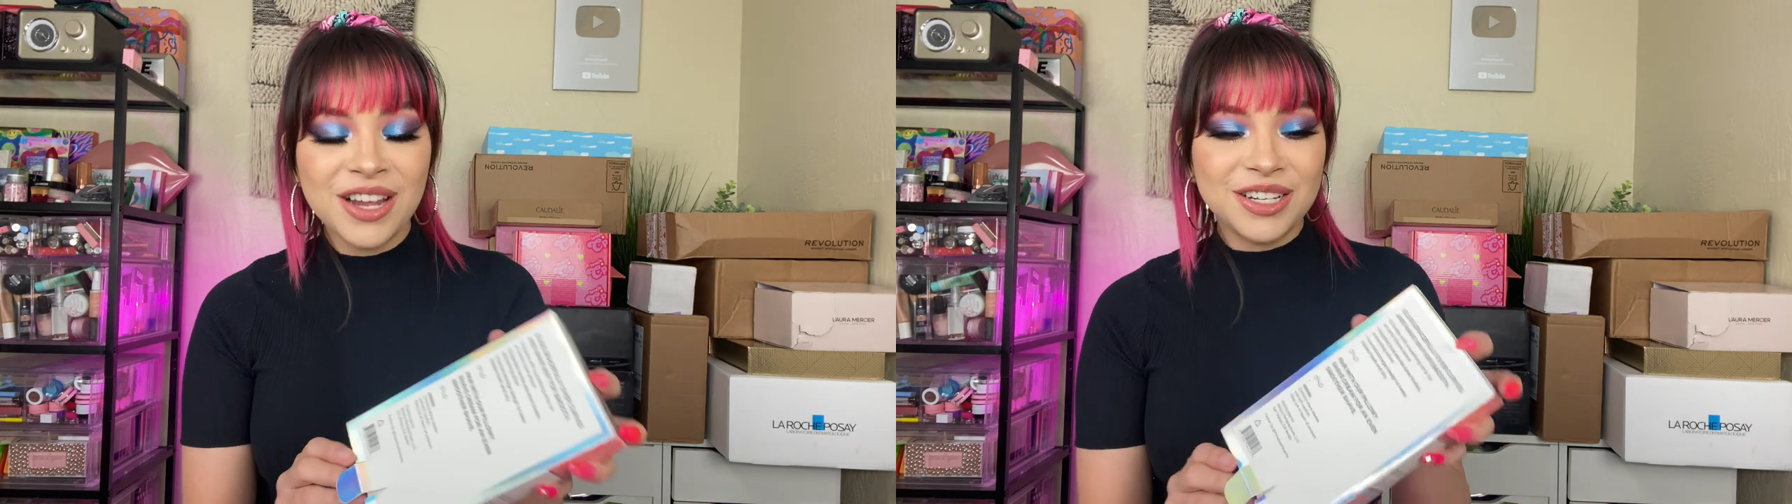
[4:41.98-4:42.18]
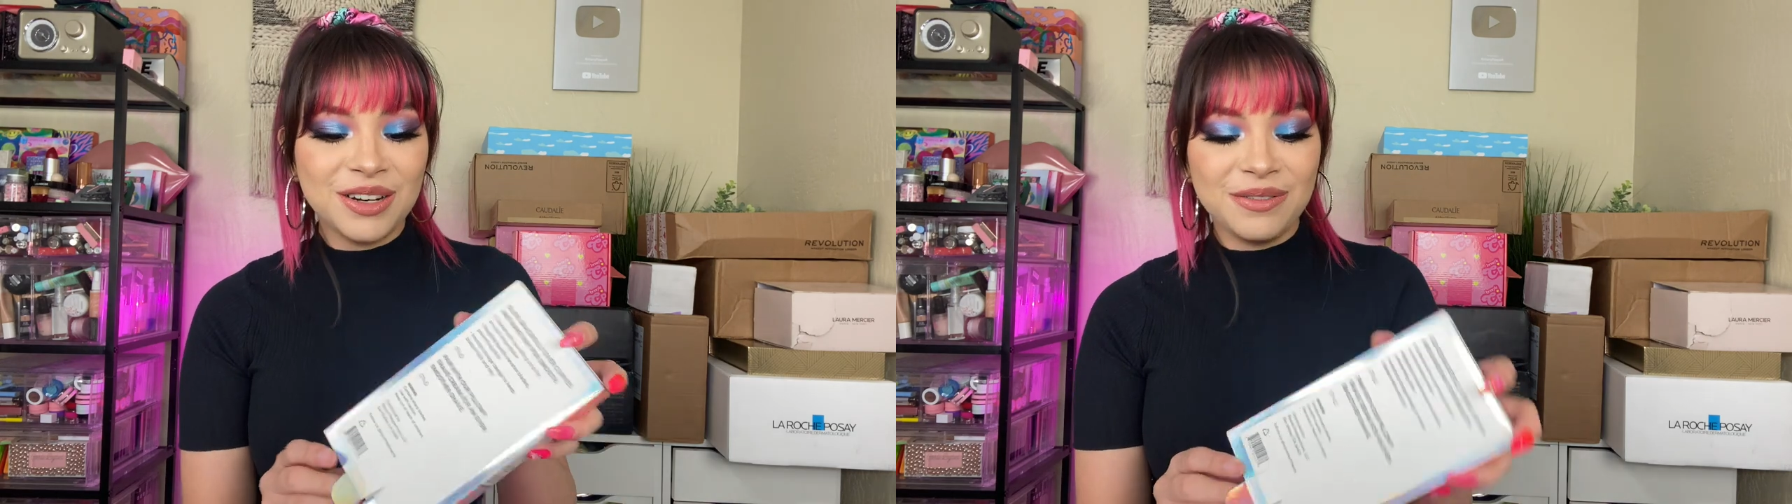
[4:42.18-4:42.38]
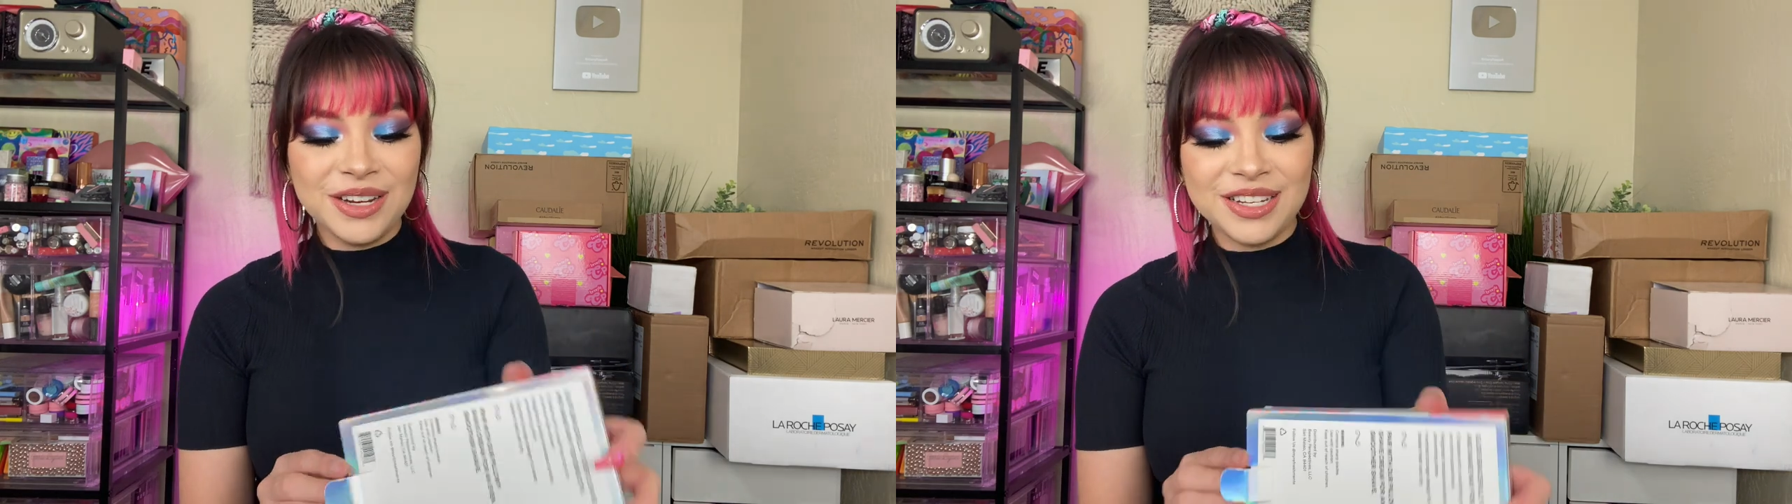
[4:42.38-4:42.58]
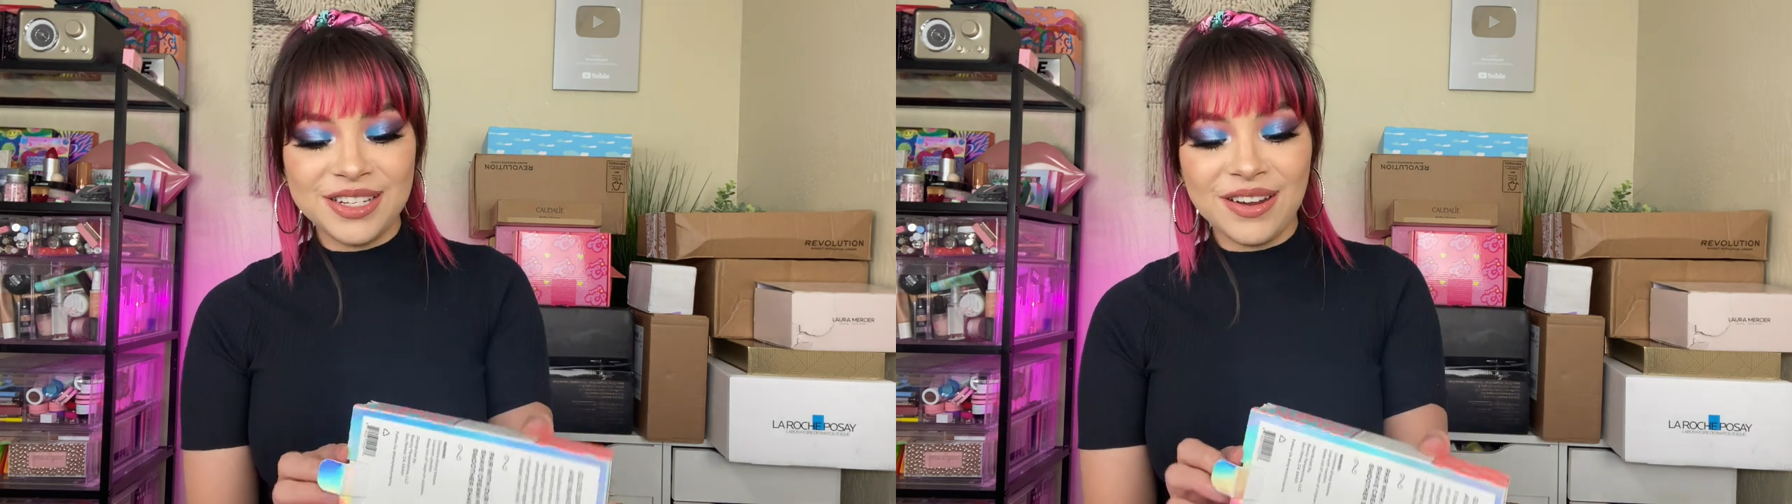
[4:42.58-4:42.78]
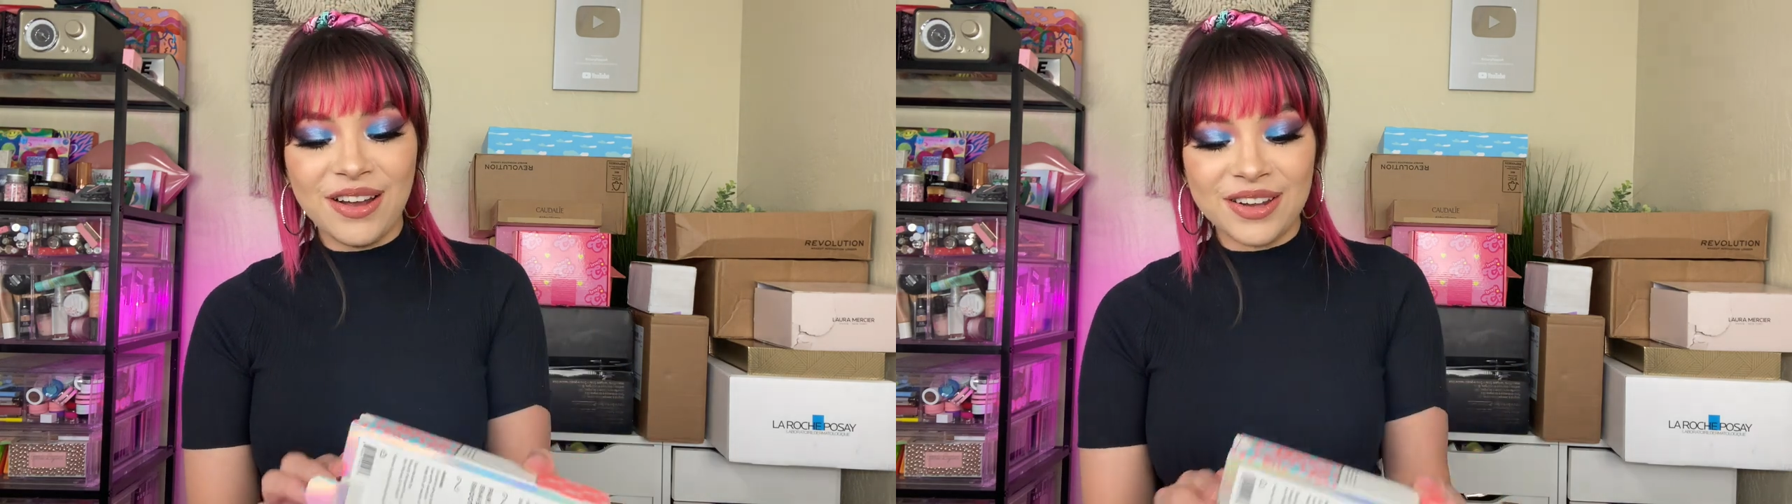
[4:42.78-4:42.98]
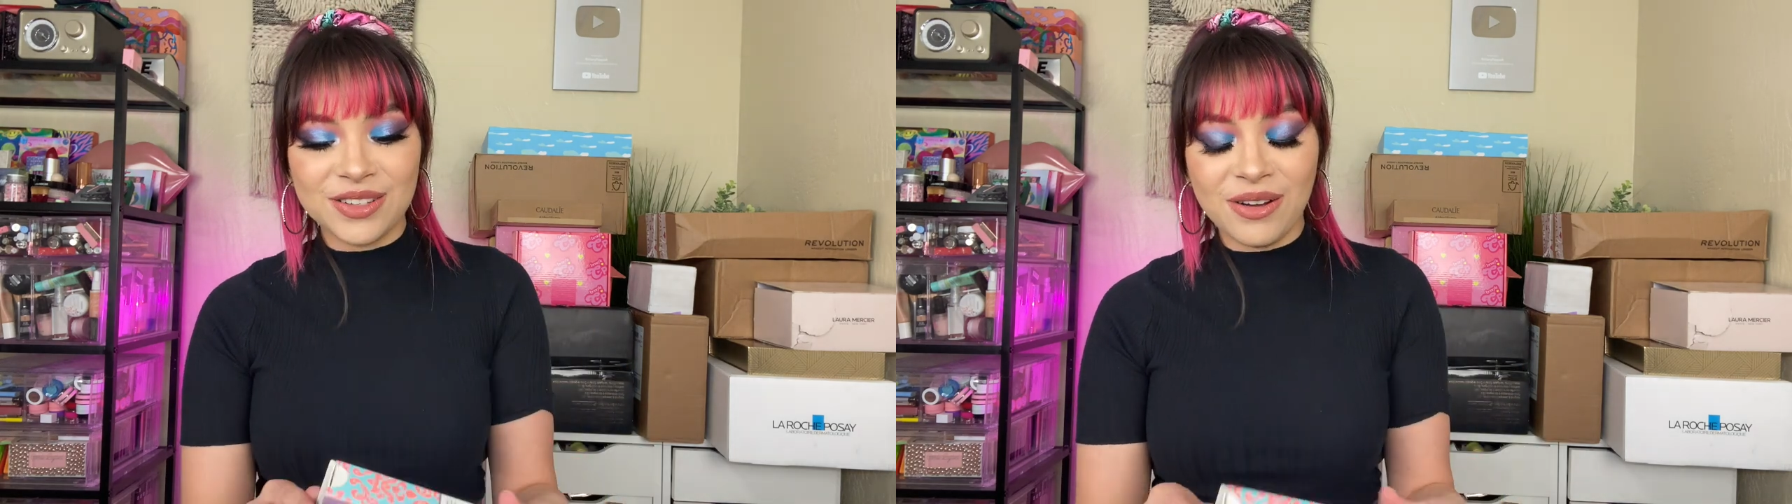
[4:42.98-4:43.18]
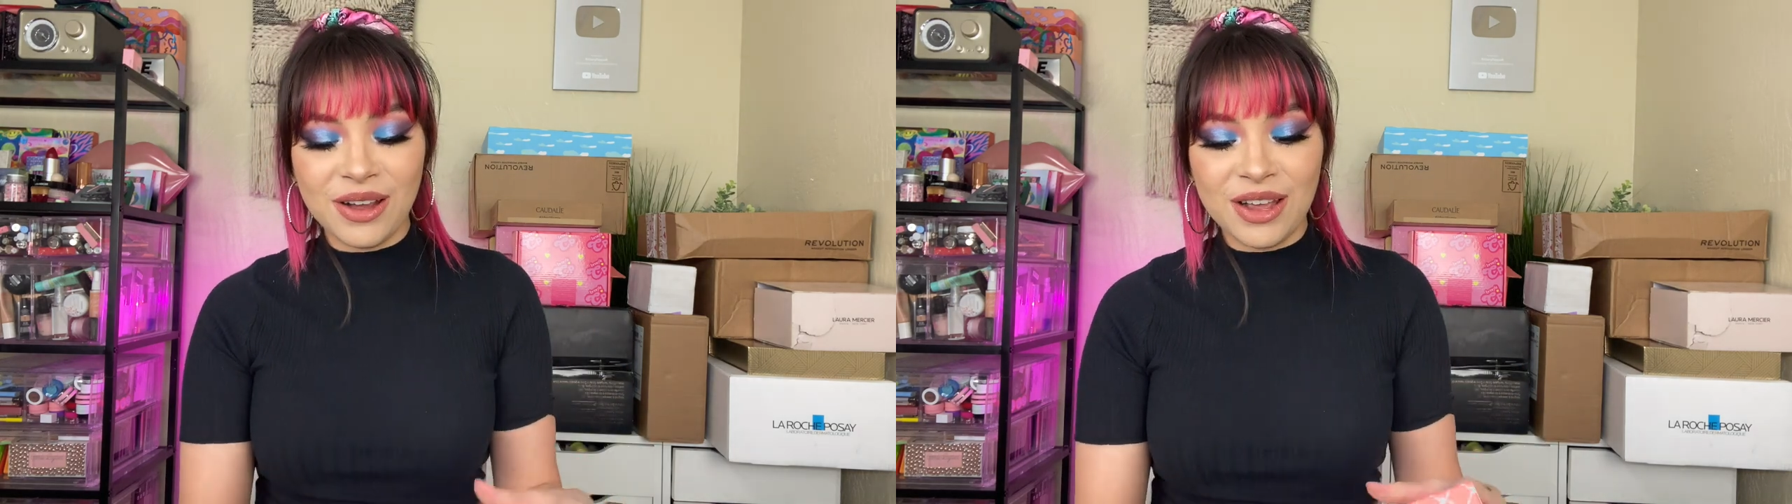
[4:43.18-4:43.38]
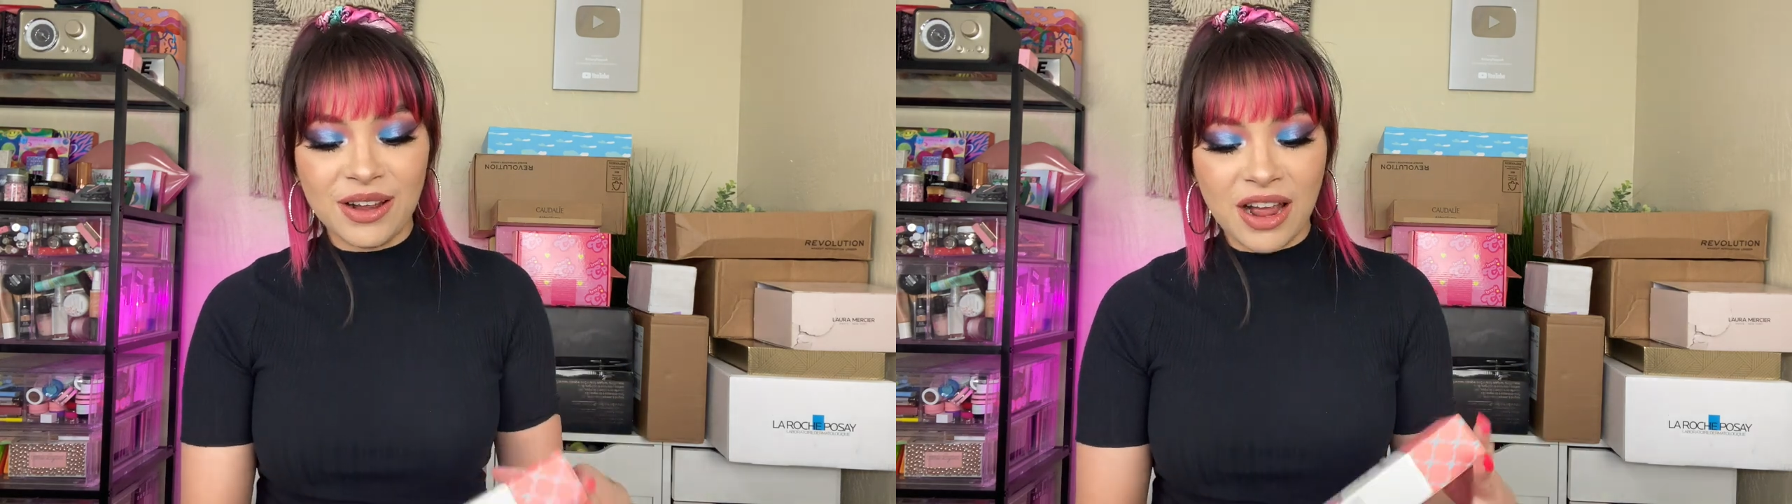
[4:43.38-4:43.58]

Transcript: to restock, so I,